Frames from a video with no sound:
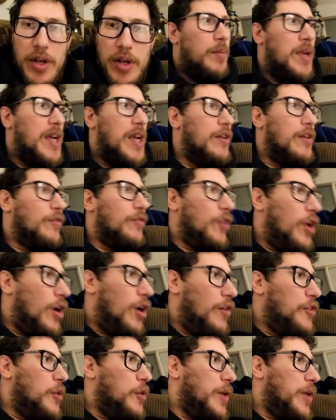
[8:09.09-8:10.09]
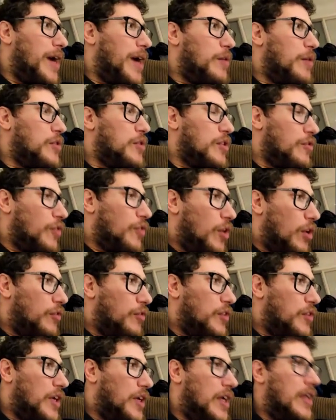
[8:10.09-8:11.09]
Being involved in what I was
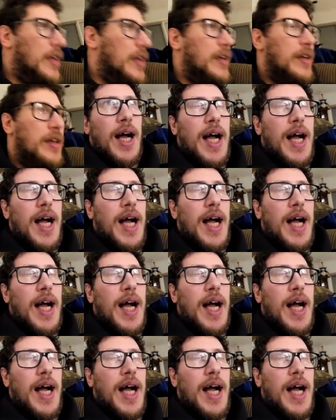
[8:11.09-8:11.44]
involved in,